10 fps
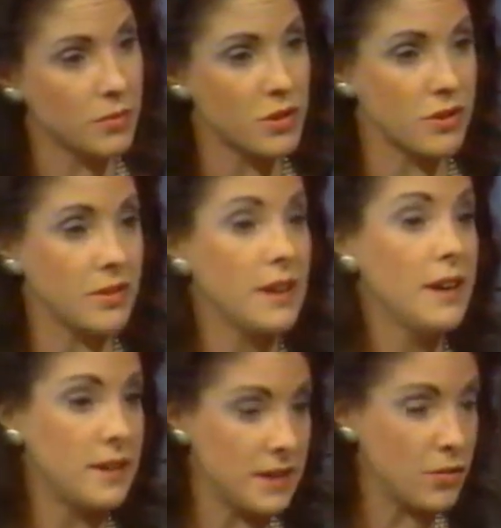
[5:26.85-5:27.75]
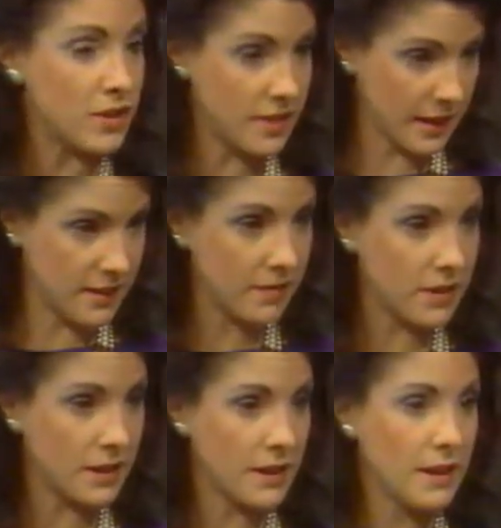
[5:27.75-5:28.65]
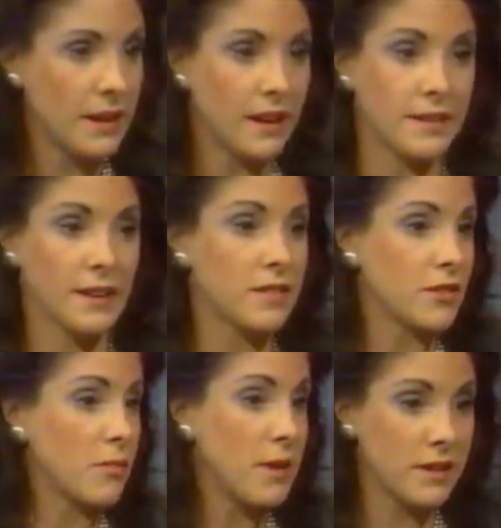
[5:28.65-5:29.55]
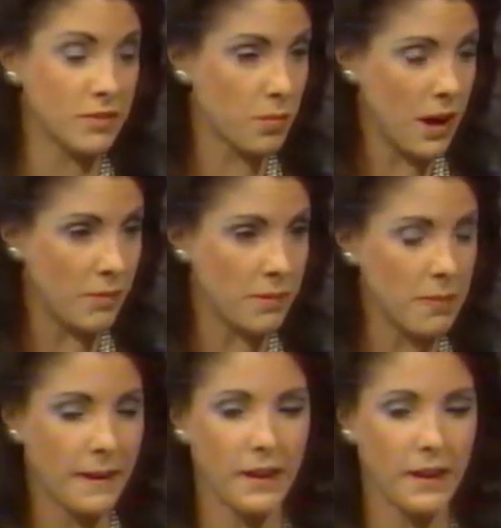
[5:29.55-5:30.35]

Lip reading: which is decreased activity, and that's a tremendous problem.